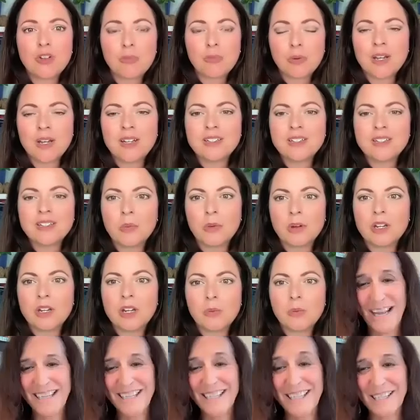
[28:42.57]
If Brandon this is a
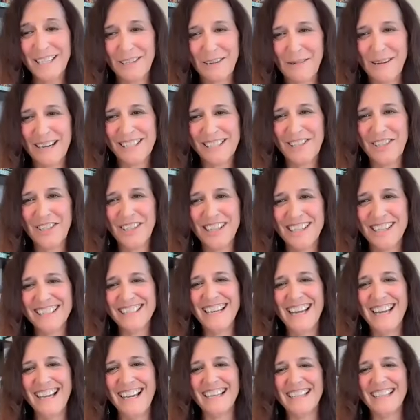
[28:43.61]
Brandon question,
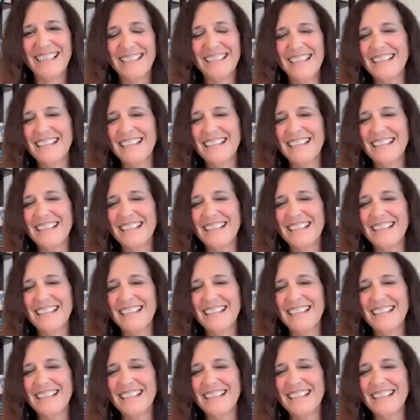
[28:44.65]
yeah.